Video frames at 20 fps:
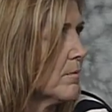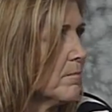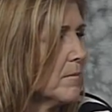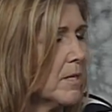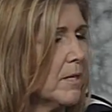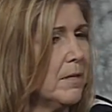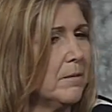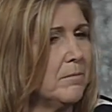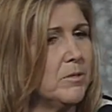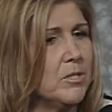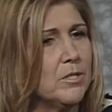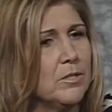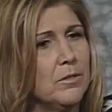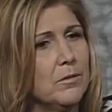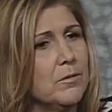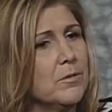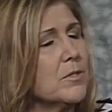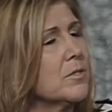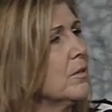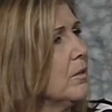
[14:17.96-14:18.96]
some time
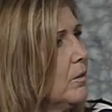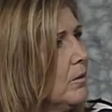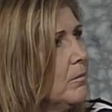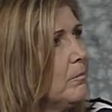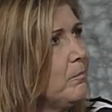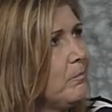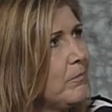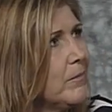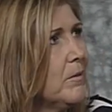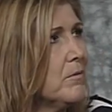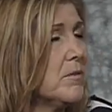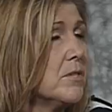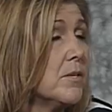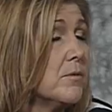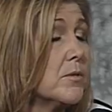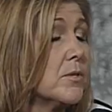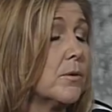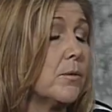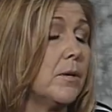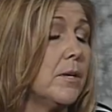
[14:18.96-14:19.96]
too. So it, w-
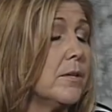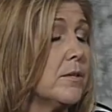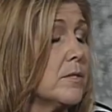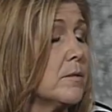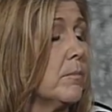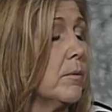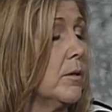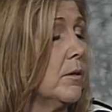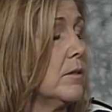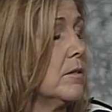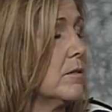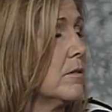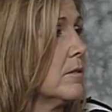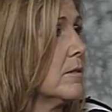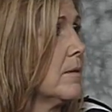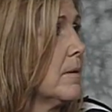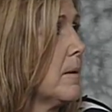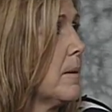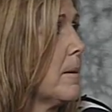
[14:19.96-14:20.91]
it was a great experience. So,